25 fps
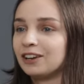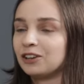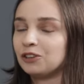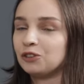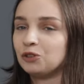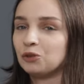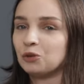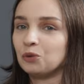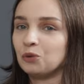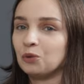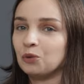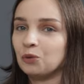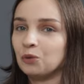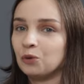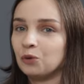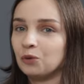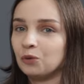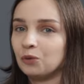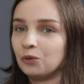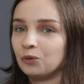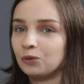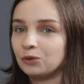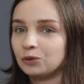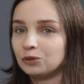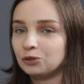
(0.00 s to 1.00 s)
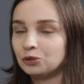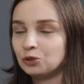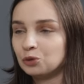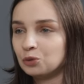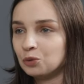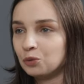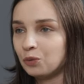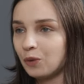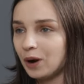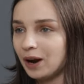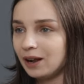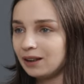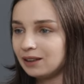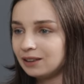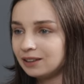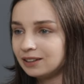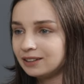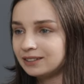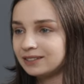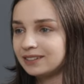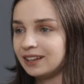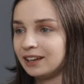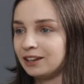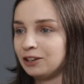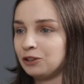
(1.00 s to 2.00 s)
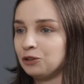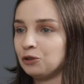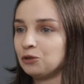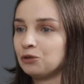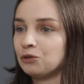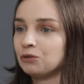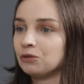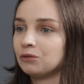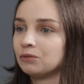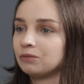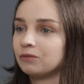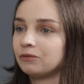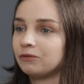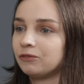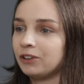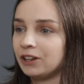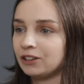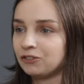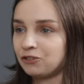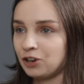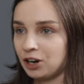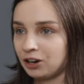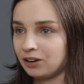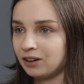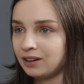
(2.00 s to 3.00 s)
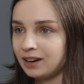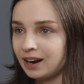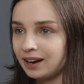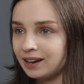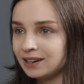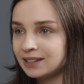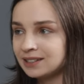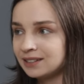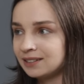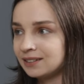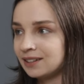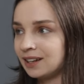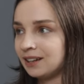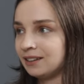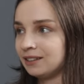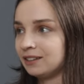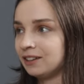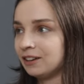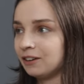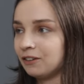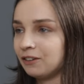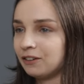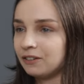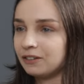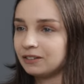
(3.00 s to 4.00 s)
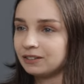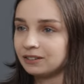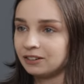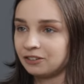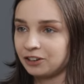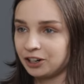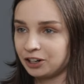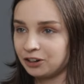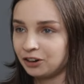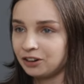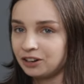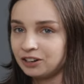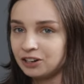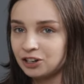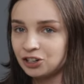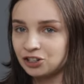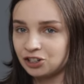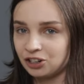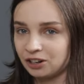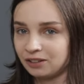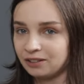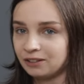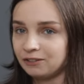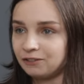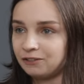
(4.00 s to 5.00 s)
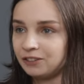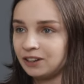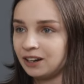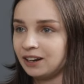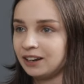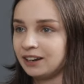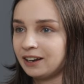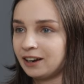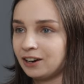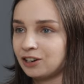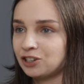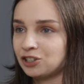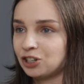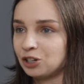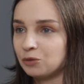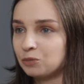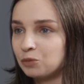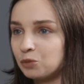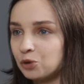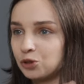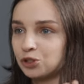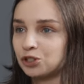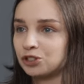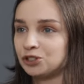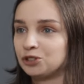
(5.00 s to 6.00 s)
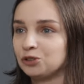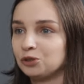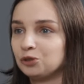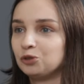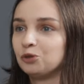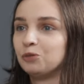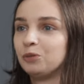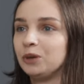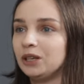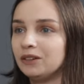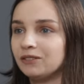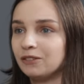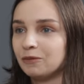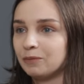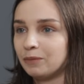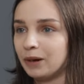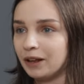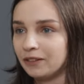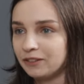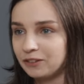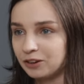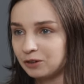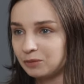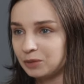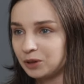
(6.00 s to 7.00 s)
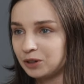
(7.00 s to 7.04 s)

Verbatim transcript: You do well, then you felt recognized, and then the, the recognition and the feeling actually pushes you to be even better